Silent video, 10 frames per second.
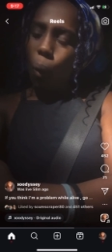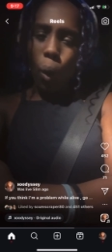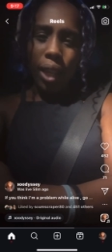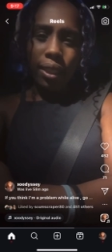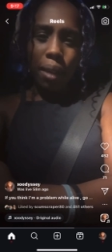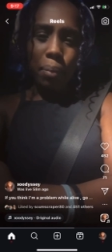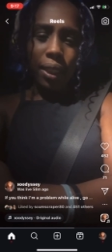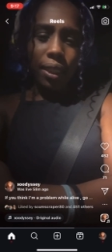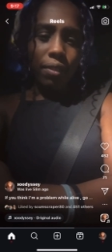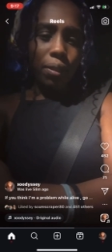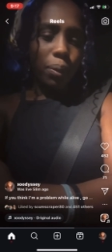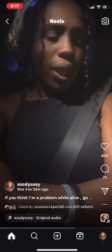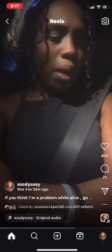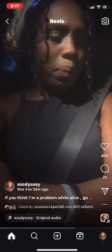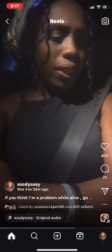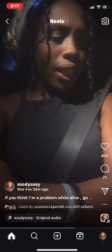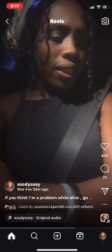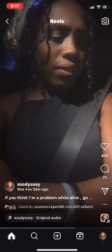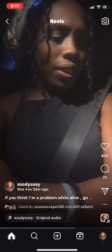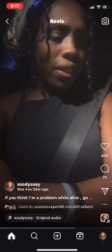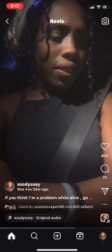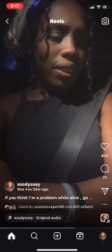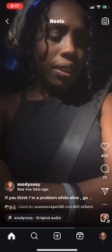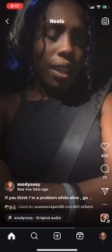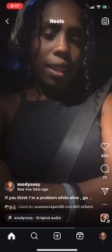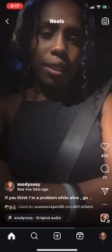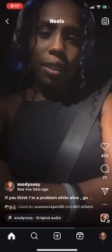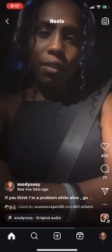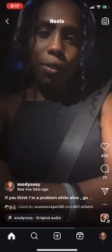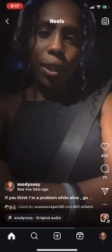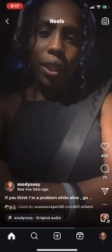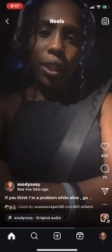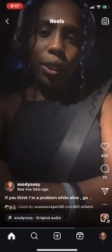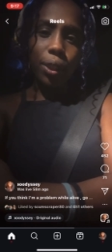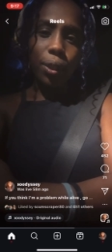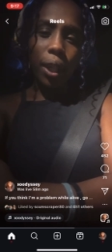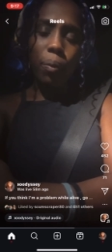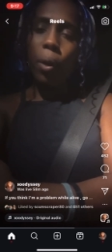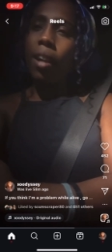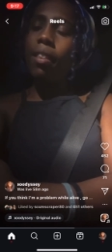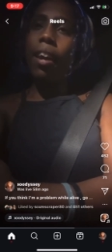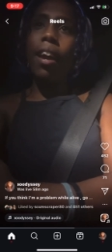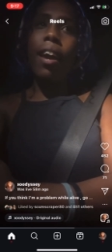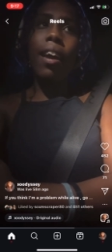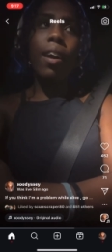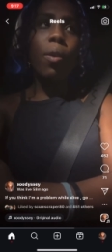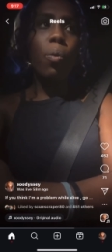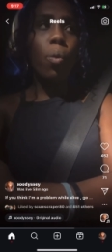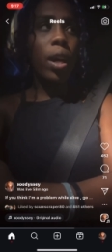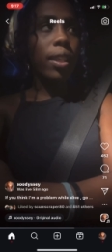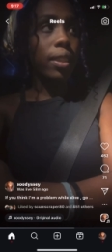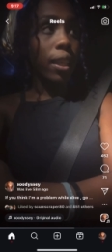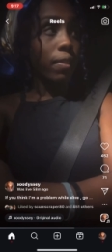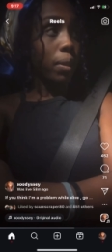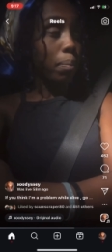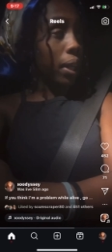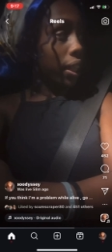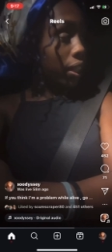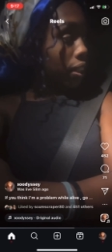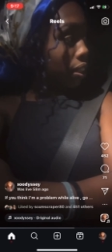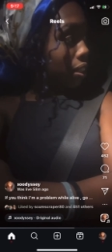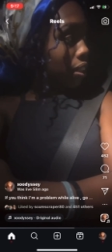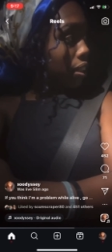Was I missing from Child Protective Services custody for a year straight? Where the hell was everybody?